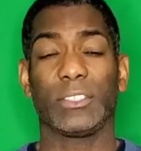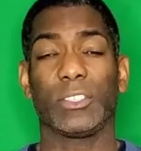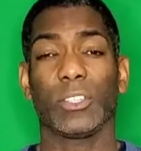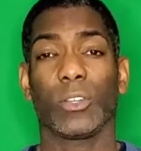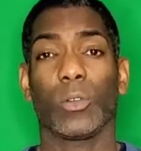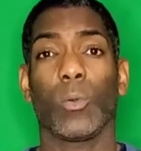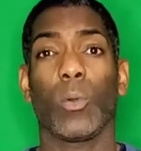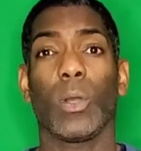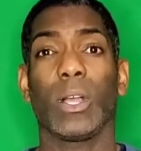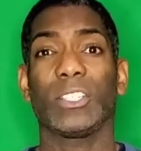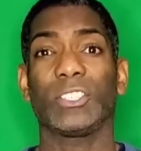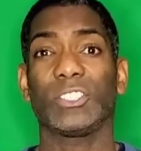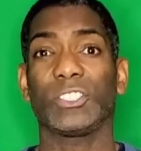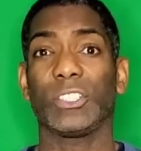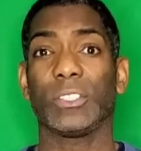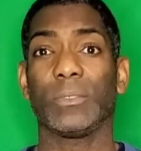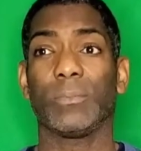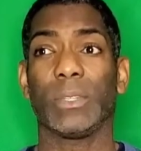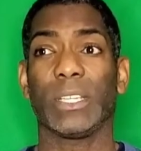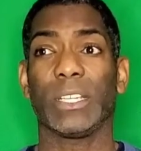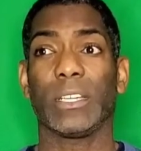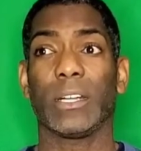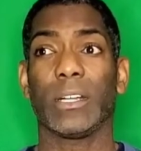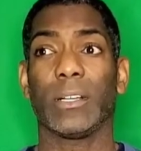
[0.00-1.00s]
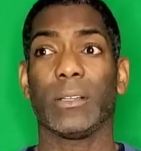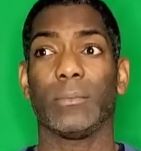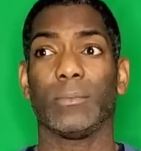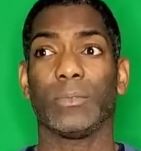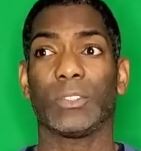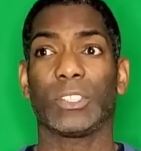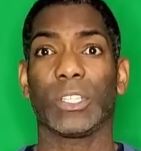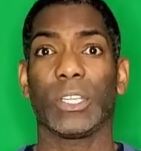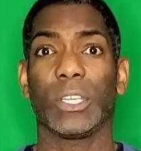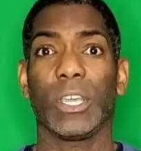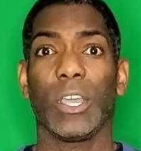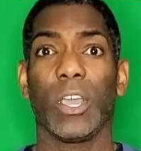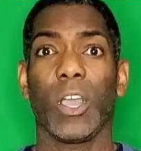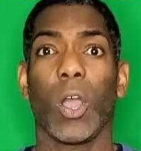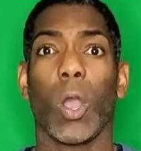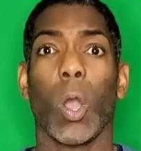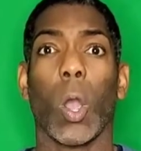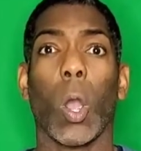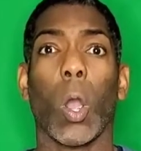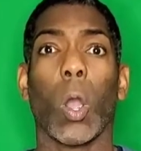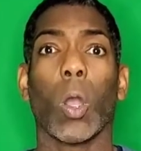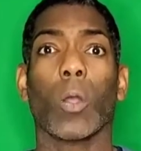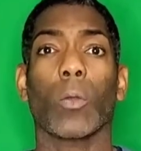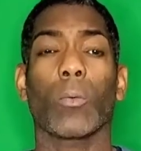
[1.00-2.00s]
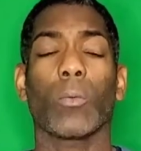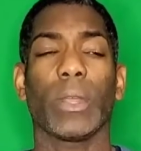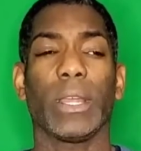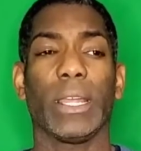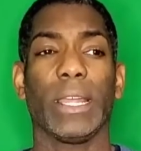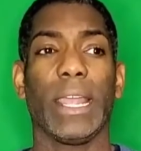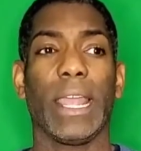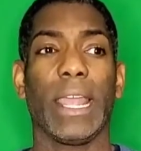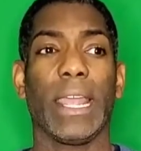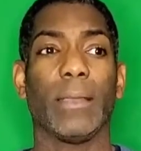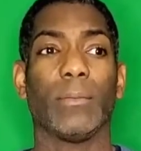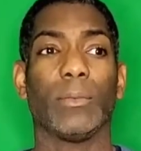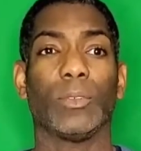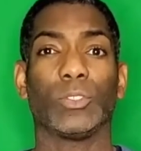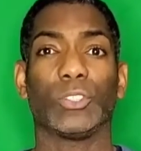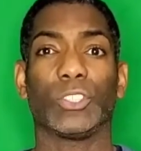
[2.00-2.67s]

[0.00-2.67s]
The question becomes, are we able